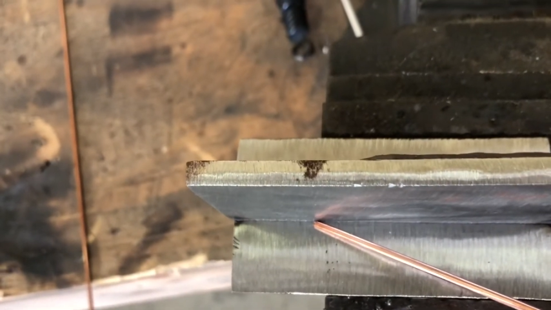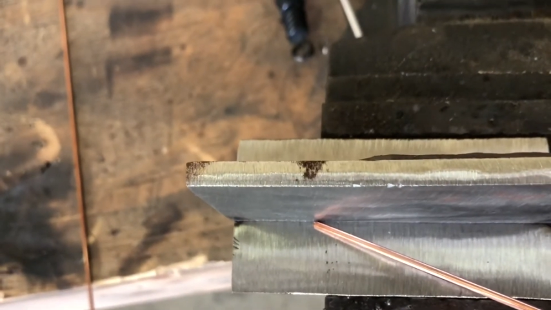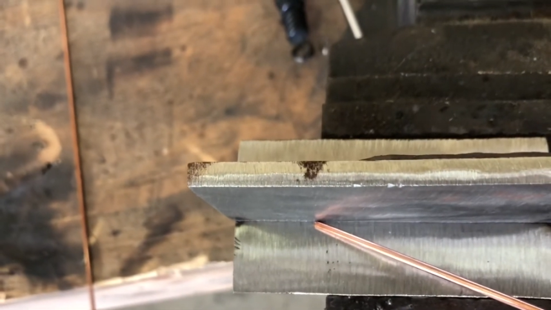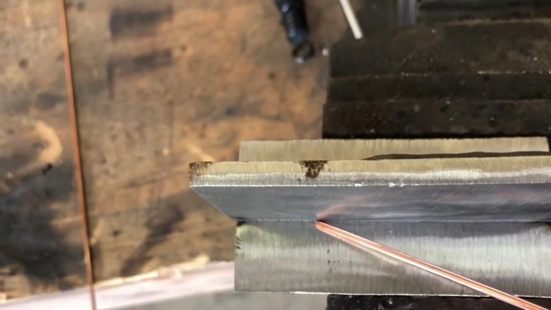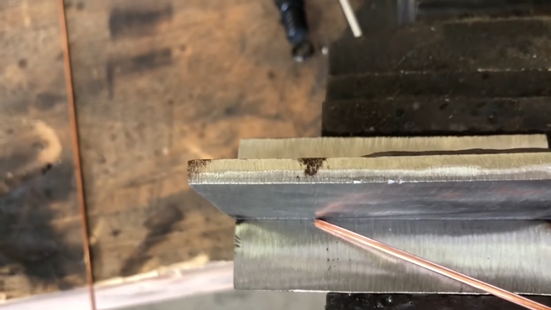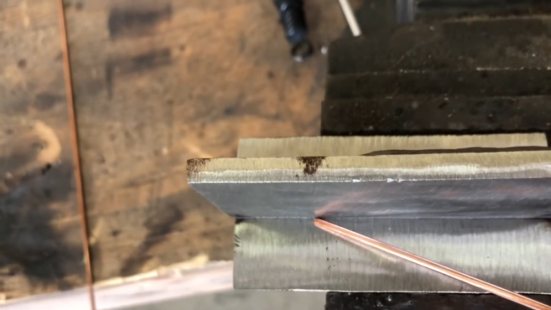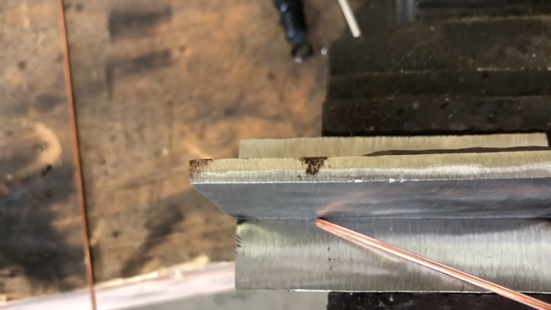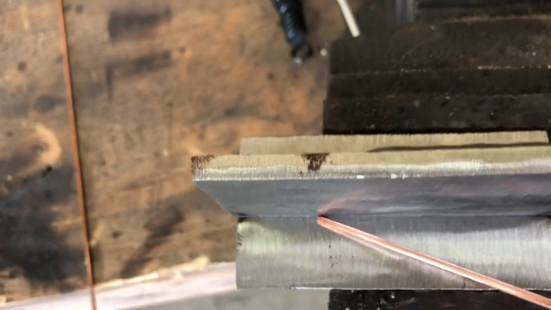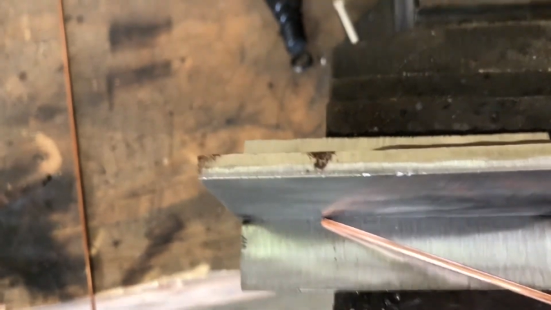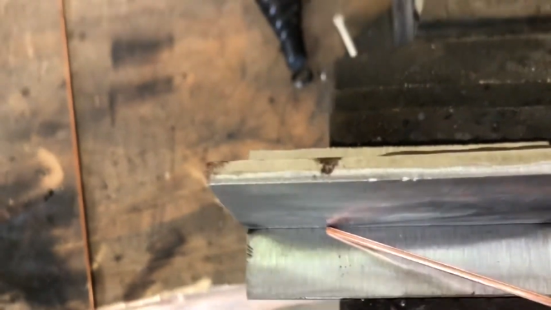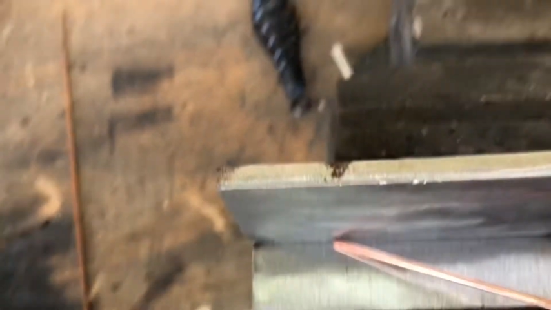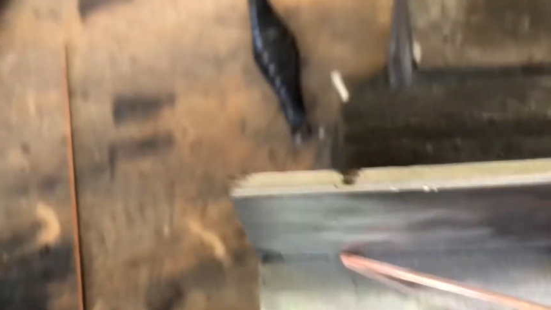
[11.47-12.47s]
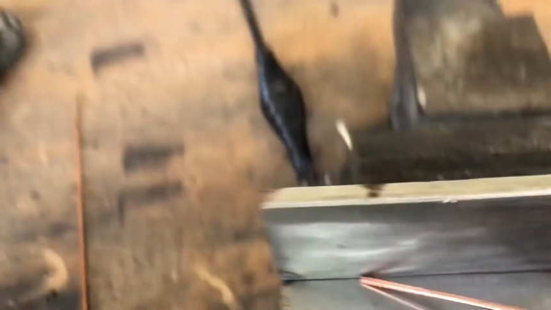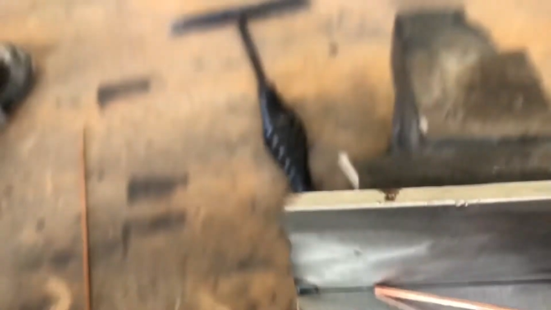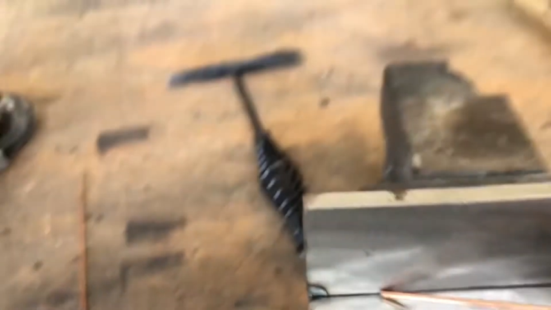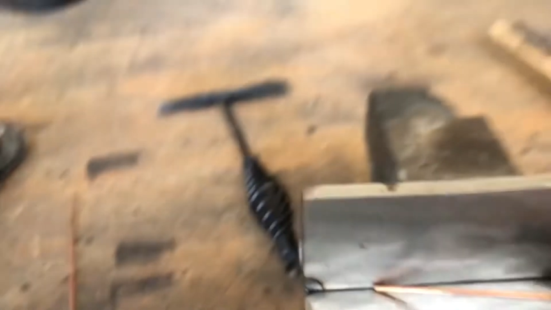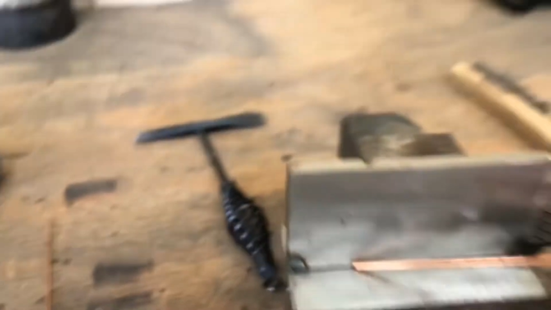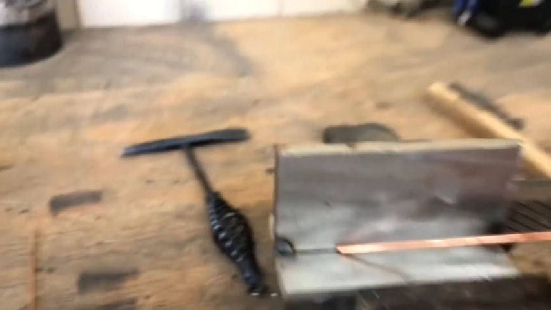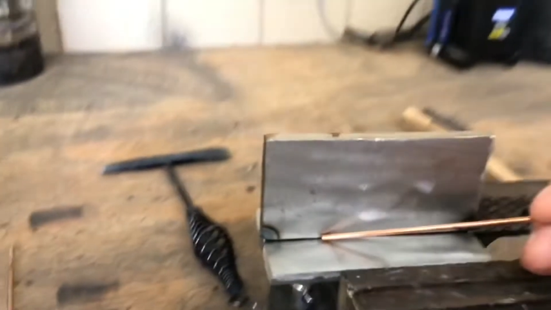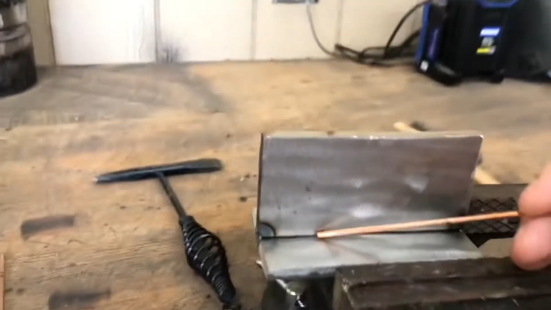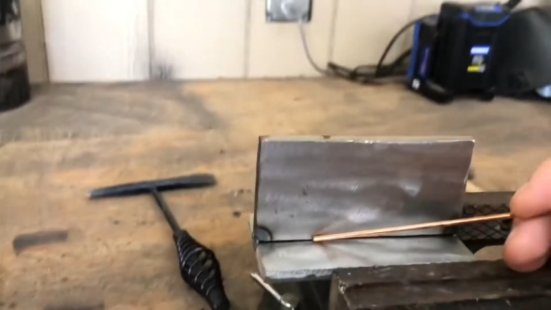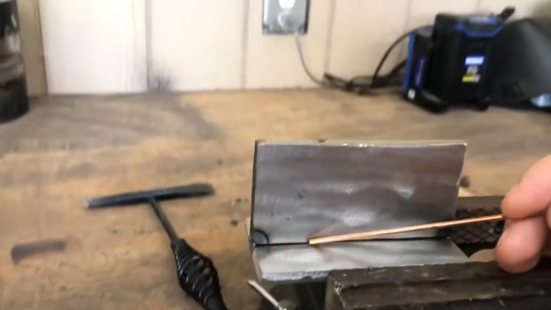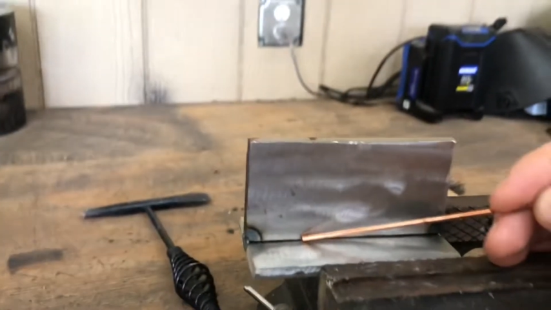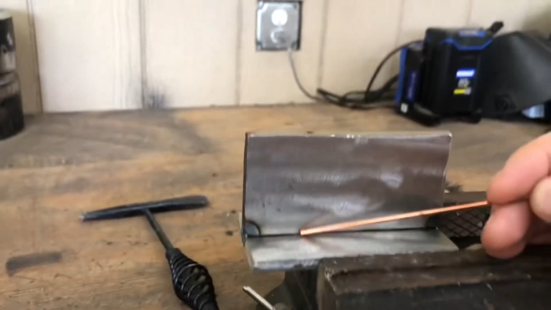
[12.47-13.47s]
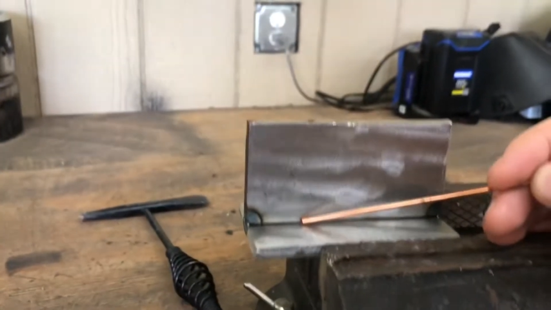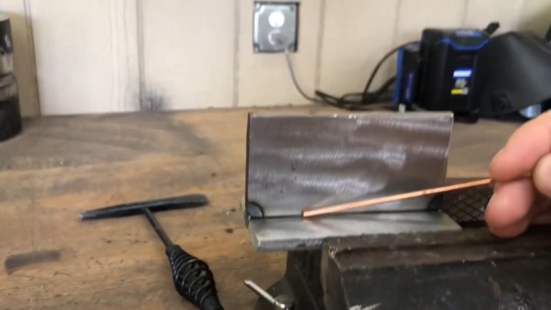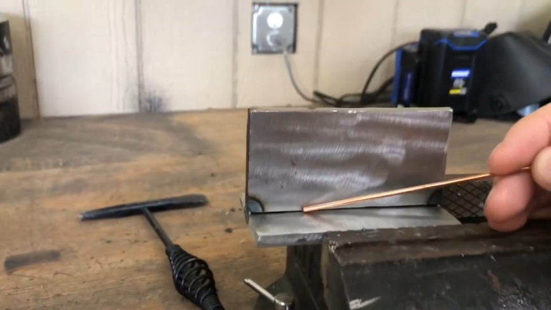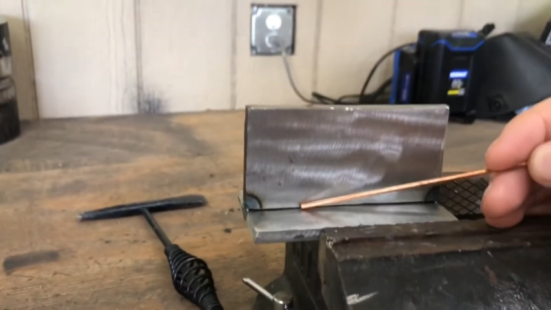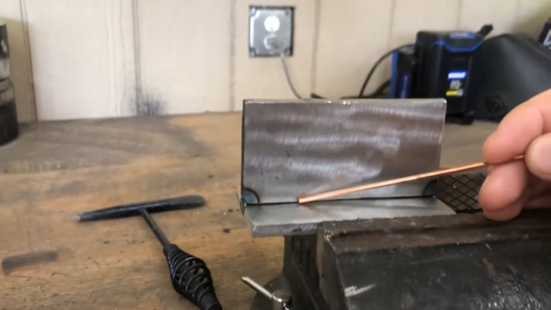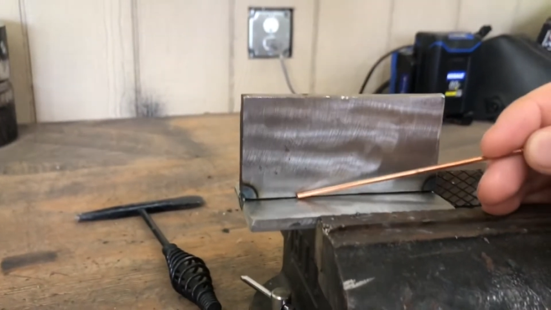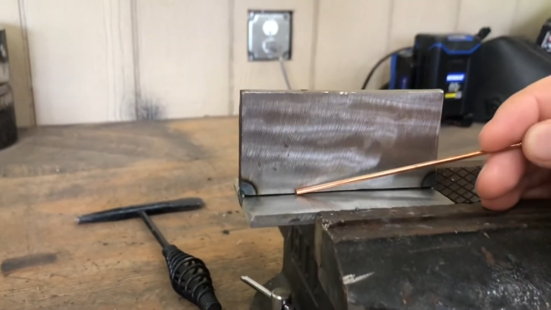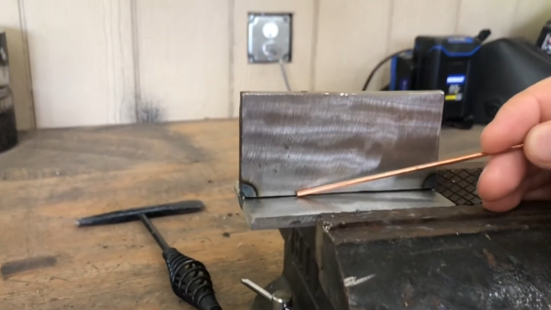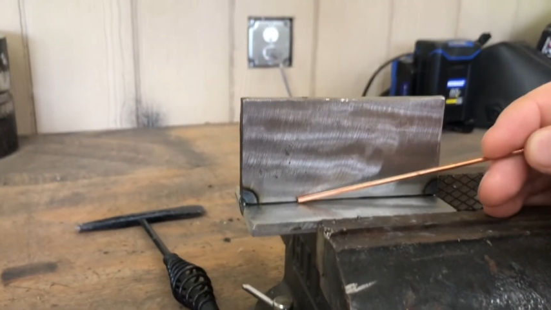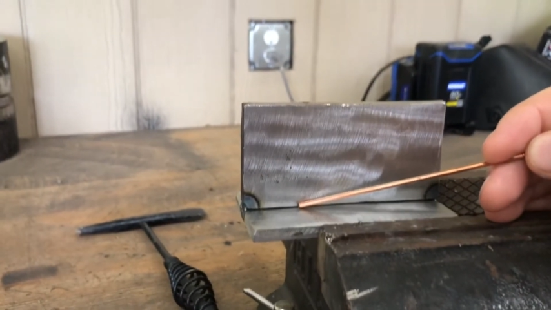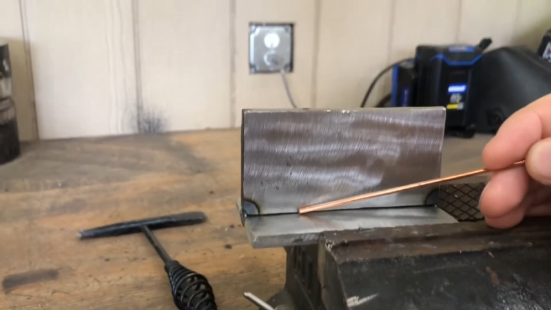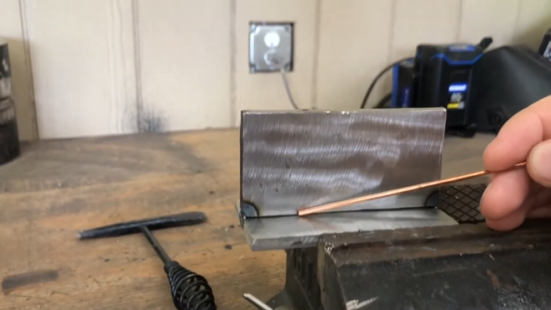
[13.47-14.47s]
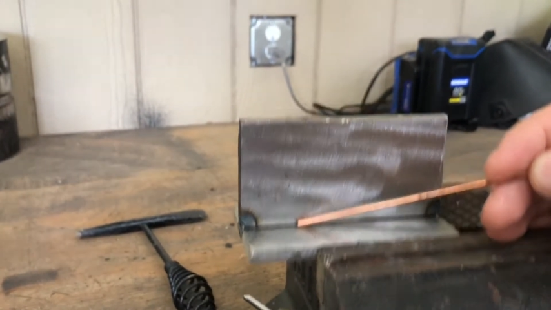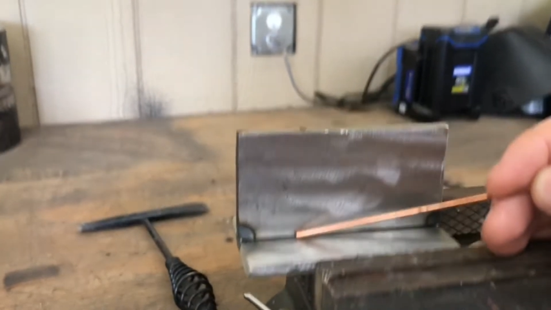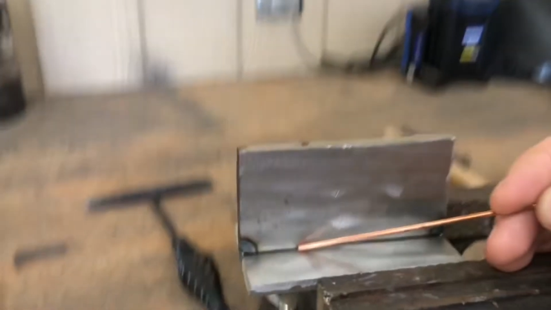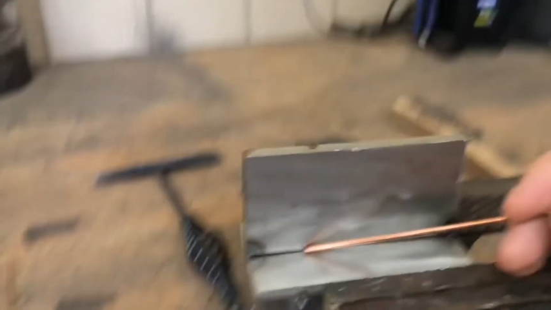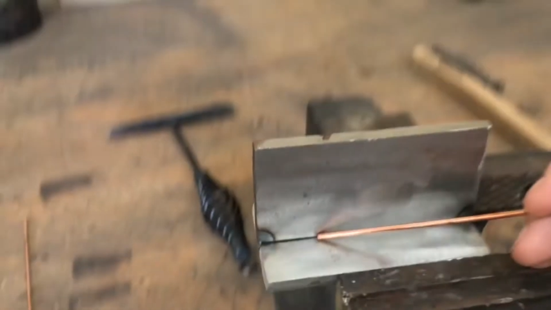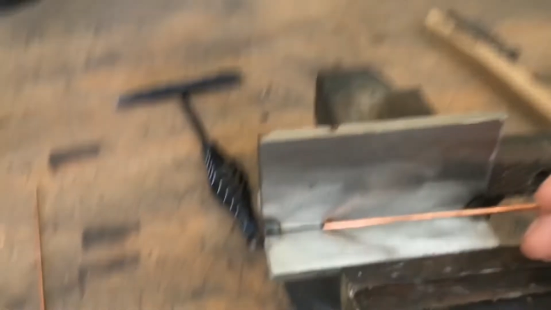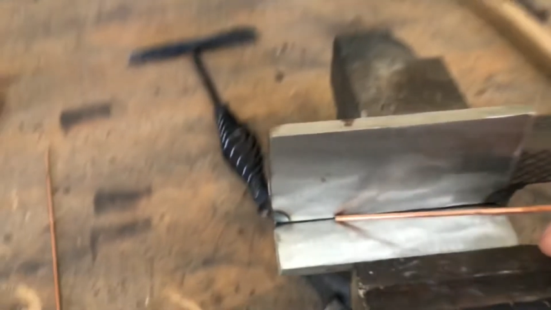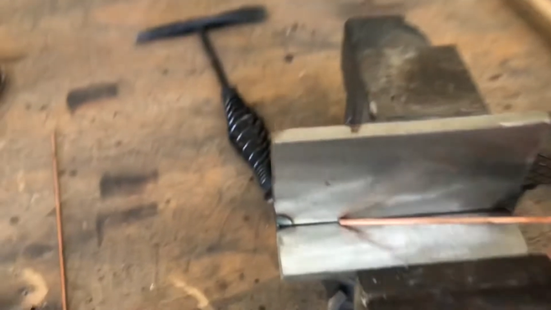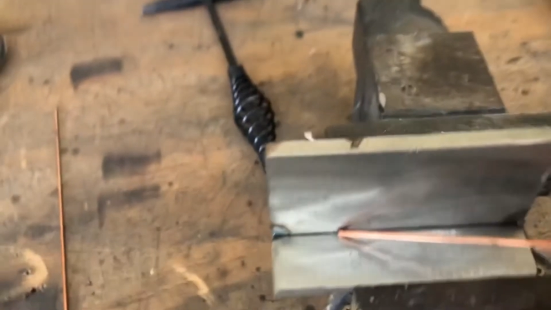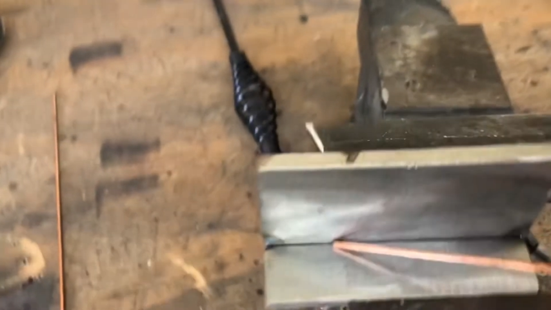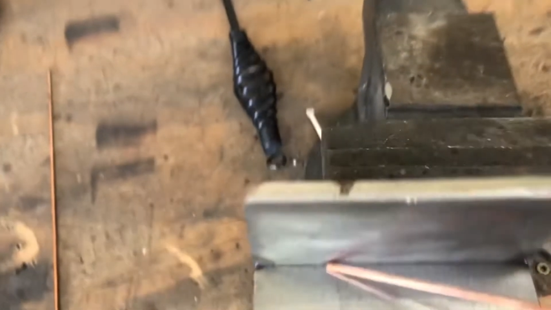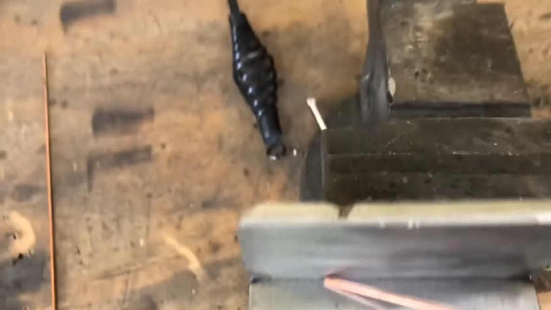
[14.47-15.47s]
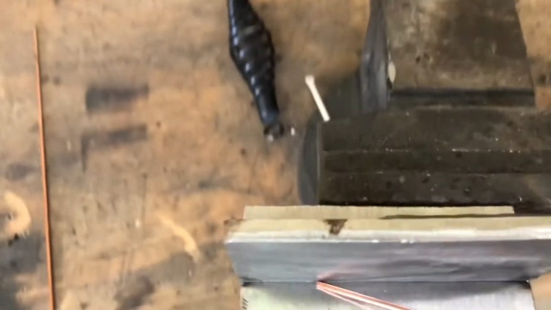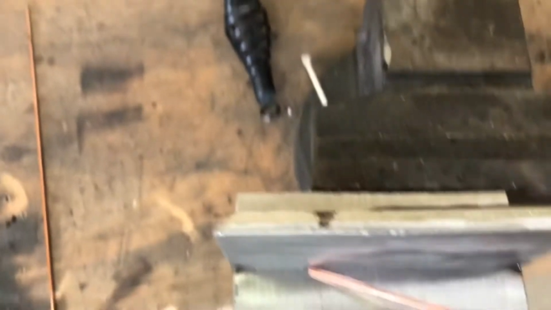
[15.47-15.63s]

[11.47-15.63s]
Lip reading: (no speaker visible)